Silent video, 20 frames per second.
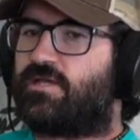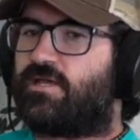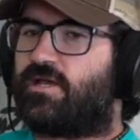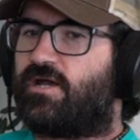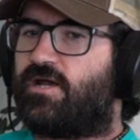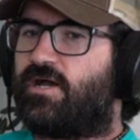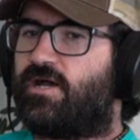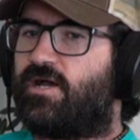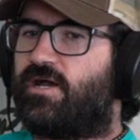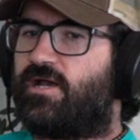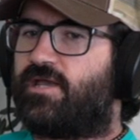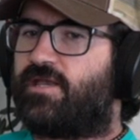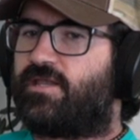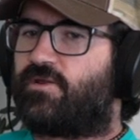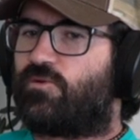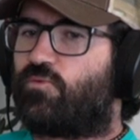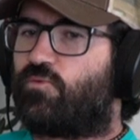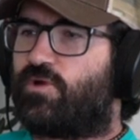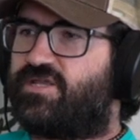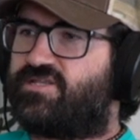
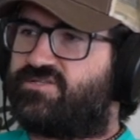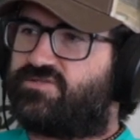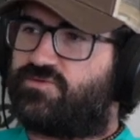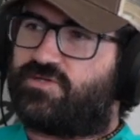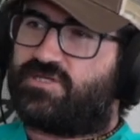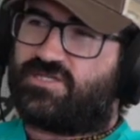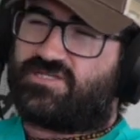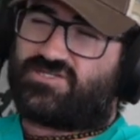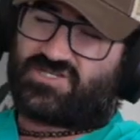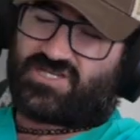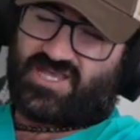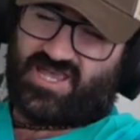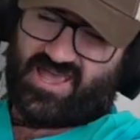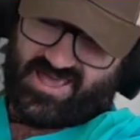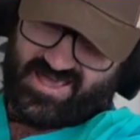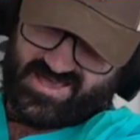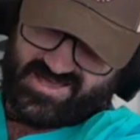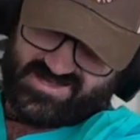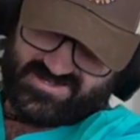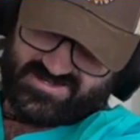a way to each
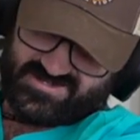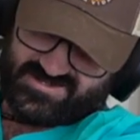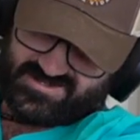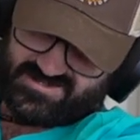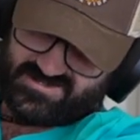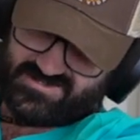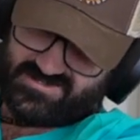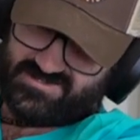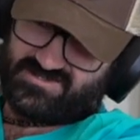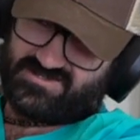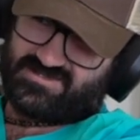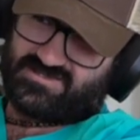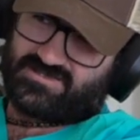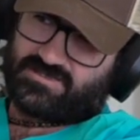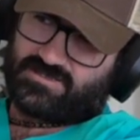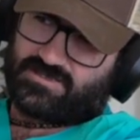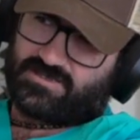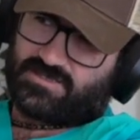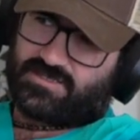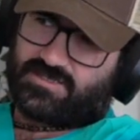case.
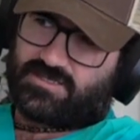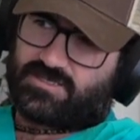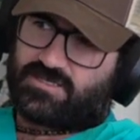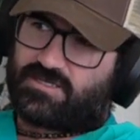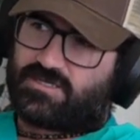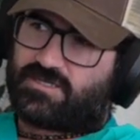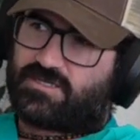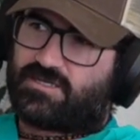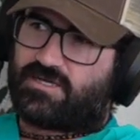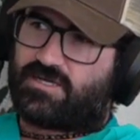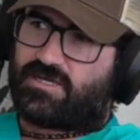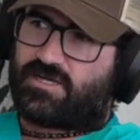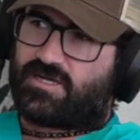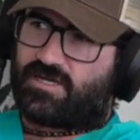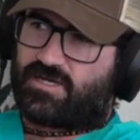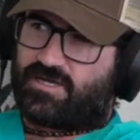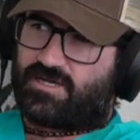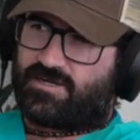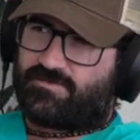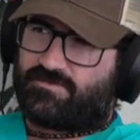
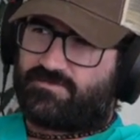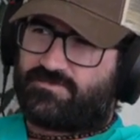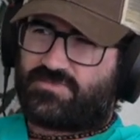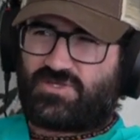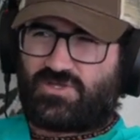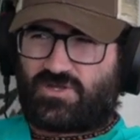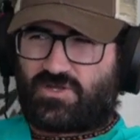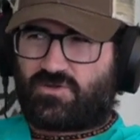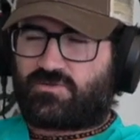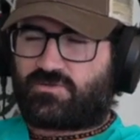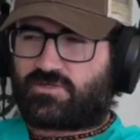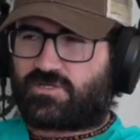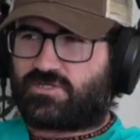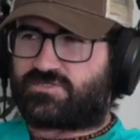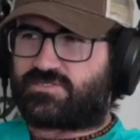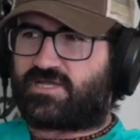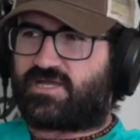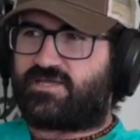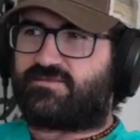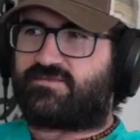
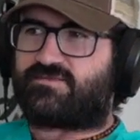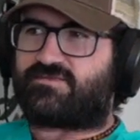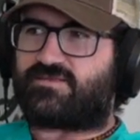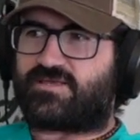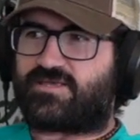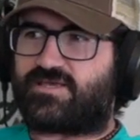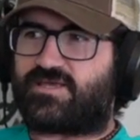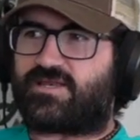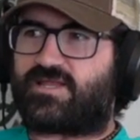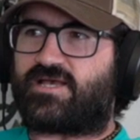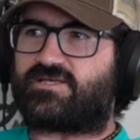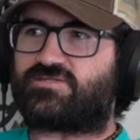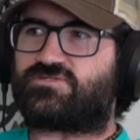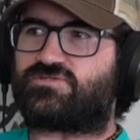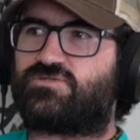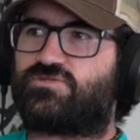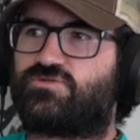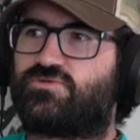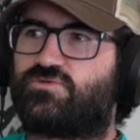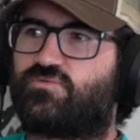Because I think it has
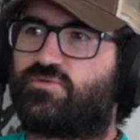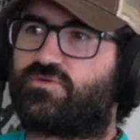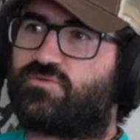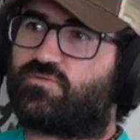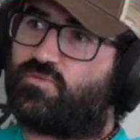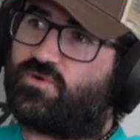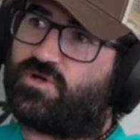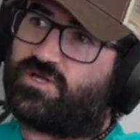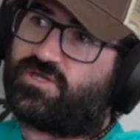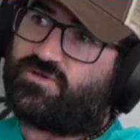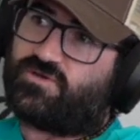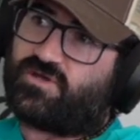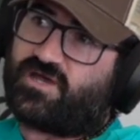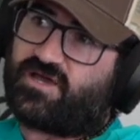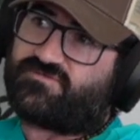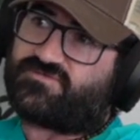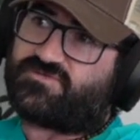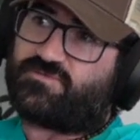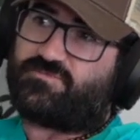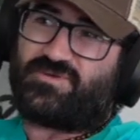to do with what you
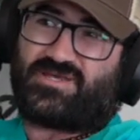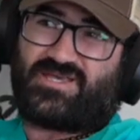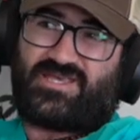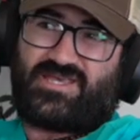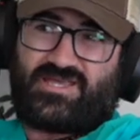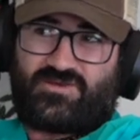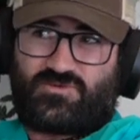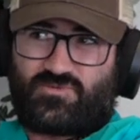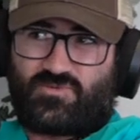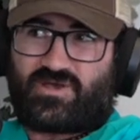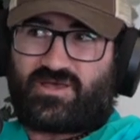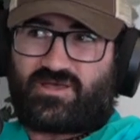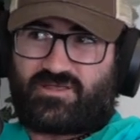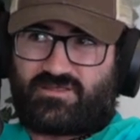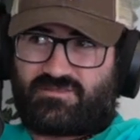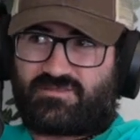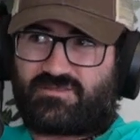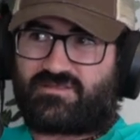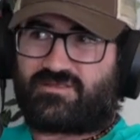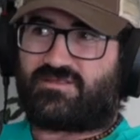have to begin
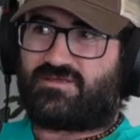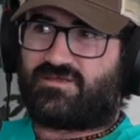with.